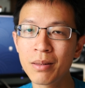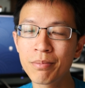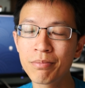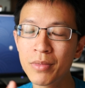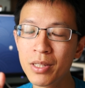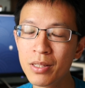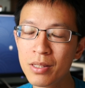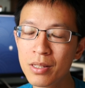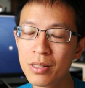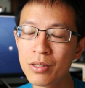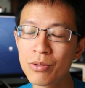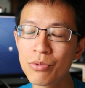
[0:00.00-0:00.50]

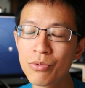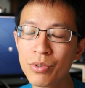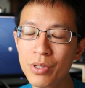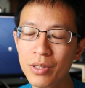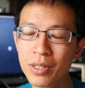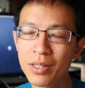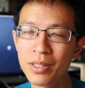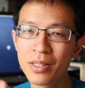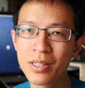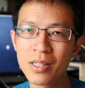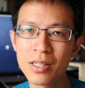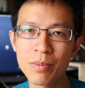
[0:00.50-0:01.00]
this is
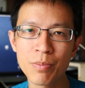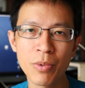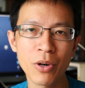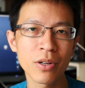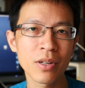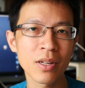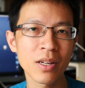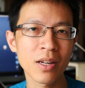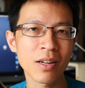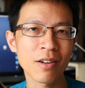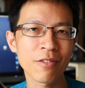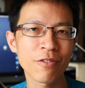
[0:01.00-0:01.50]
really
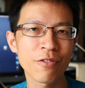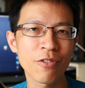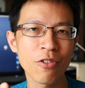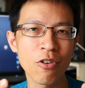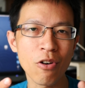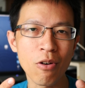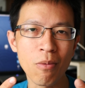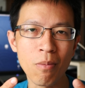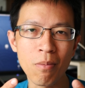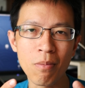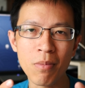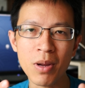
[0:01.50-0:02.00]
disappointing
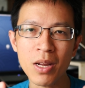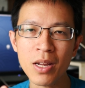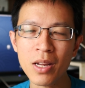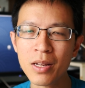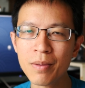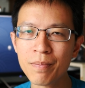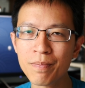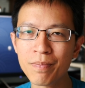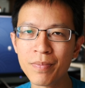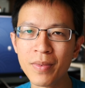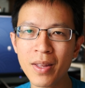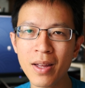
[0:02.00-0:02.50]
for
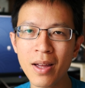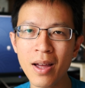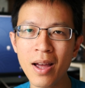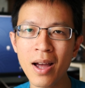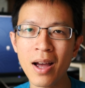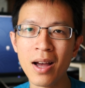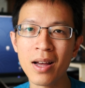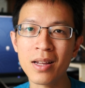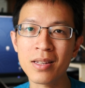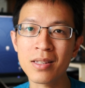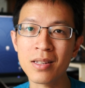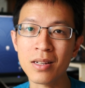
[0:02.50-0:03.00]
me
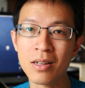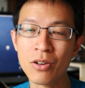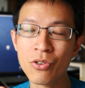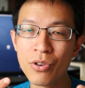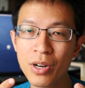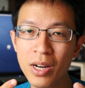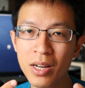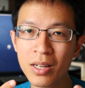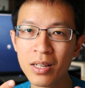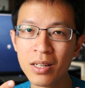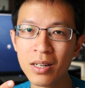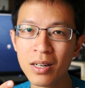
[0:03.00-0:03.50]
as a
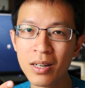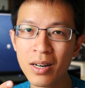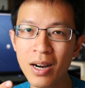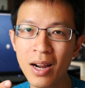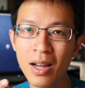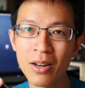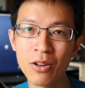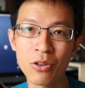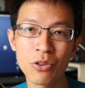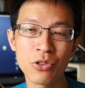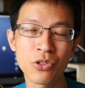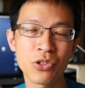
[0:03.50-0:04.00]
creator
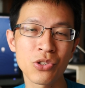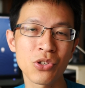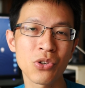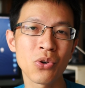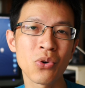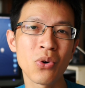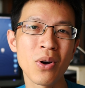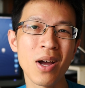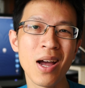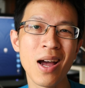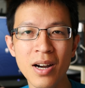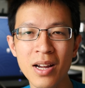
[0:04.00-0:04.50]
and
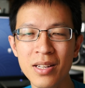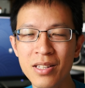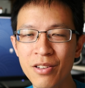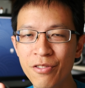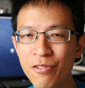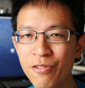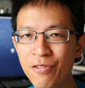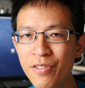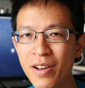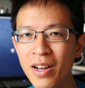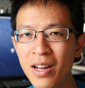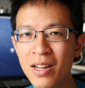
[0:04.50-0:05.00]
also as a
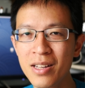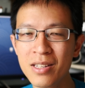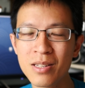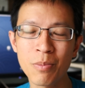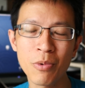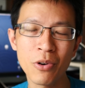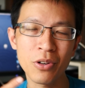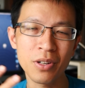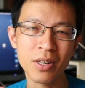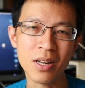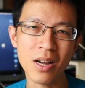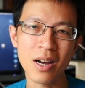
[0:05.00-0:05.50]
fan
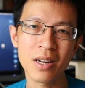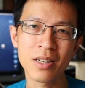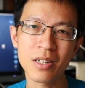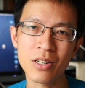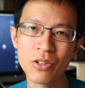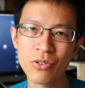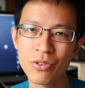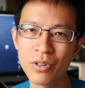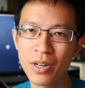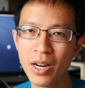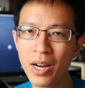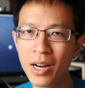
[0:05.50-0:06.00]
supporting other
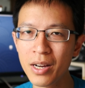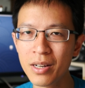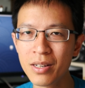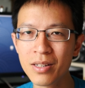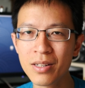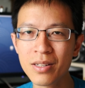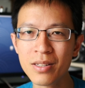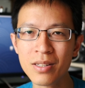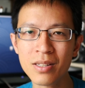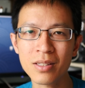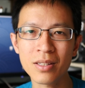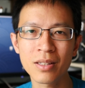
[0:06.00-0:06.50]

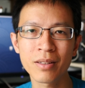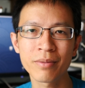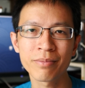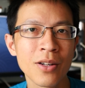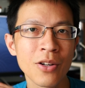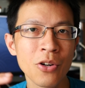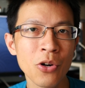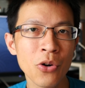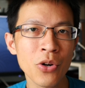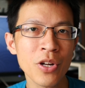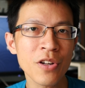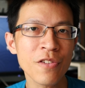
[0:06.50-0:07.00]
creators.
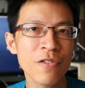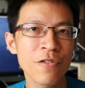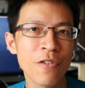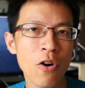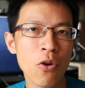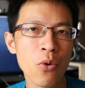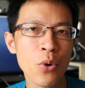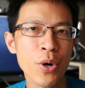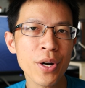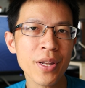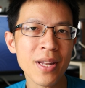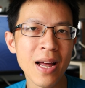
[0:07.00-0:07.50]
Going
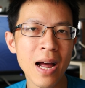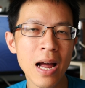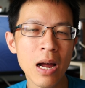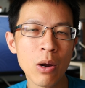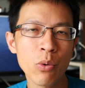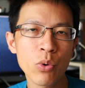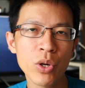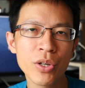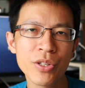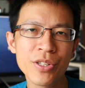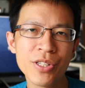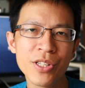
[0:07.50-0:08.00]
forward, I
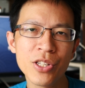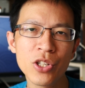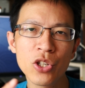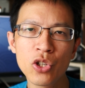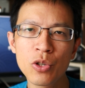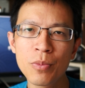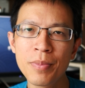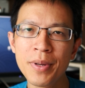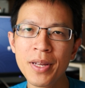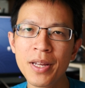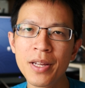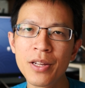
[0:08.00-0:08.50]
will
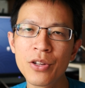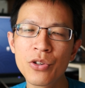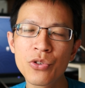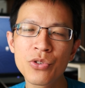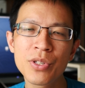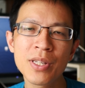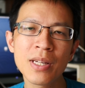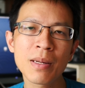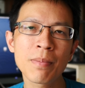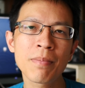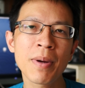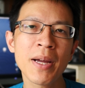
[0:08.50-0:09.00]
still be
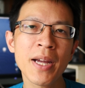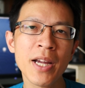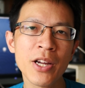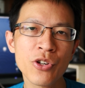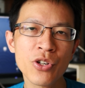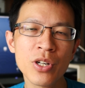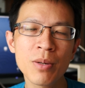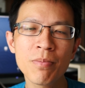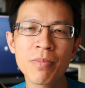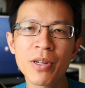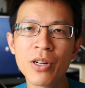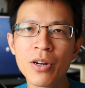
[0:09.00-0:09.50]
using
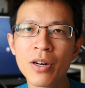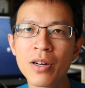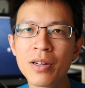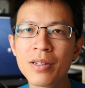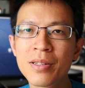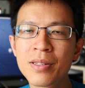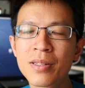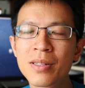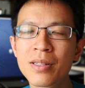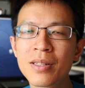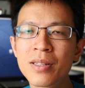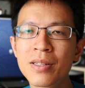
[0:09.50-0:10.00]
Patreon
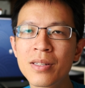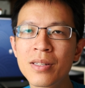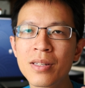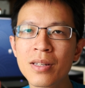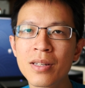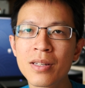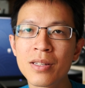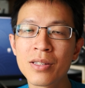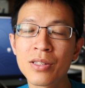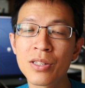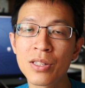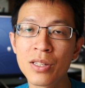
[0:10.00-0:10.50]
because this
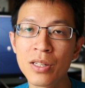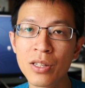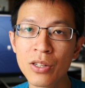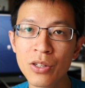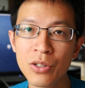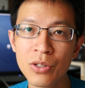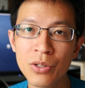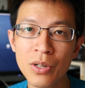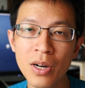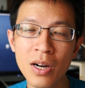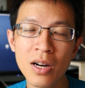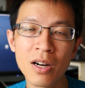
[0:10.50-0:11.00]
is
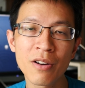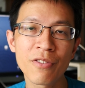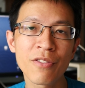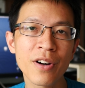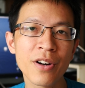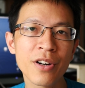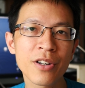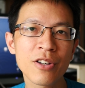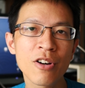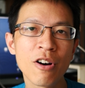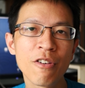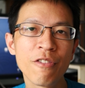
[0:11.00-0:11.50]
still a
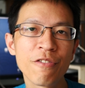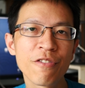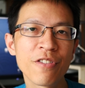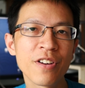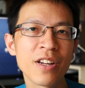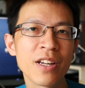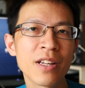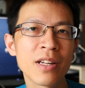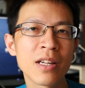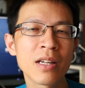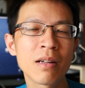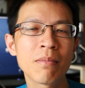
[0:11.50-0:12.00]
very
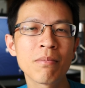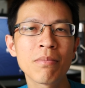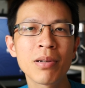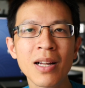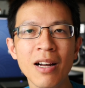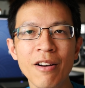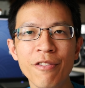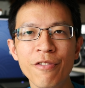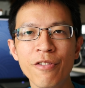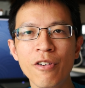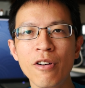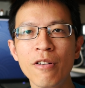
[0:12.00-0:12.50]
convenient
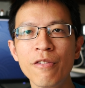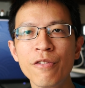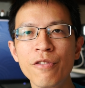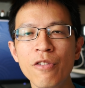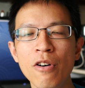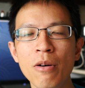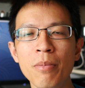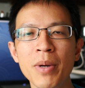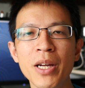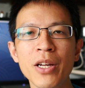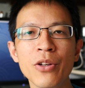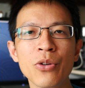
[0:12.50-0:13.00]
platform
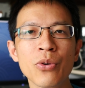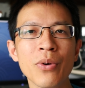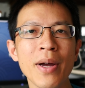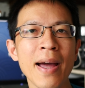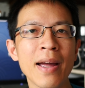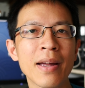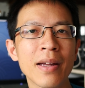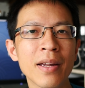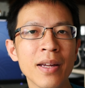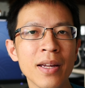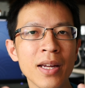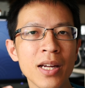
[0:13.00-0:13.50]
for me to
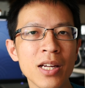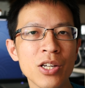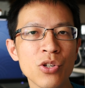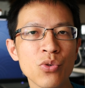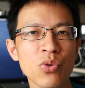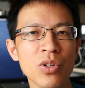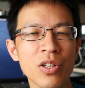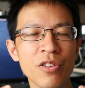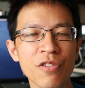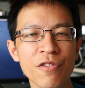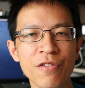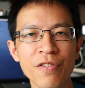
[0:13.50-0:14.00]
engage
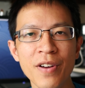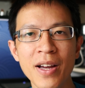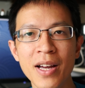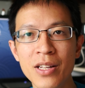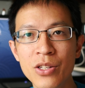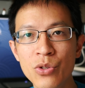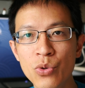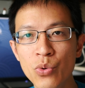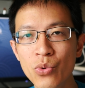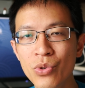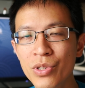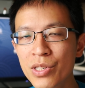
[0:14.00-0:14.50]
with
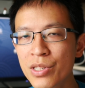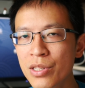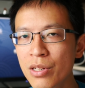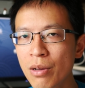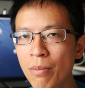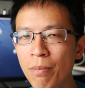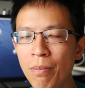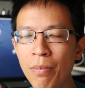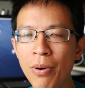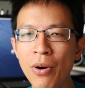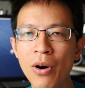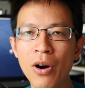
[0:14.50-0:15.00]
fans who
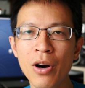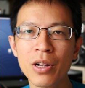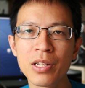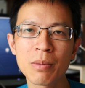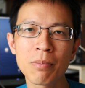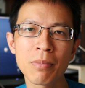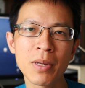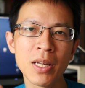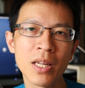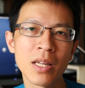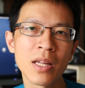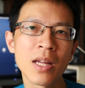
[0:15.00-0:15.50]
support
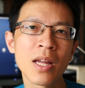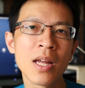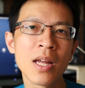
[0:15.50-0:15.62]
me.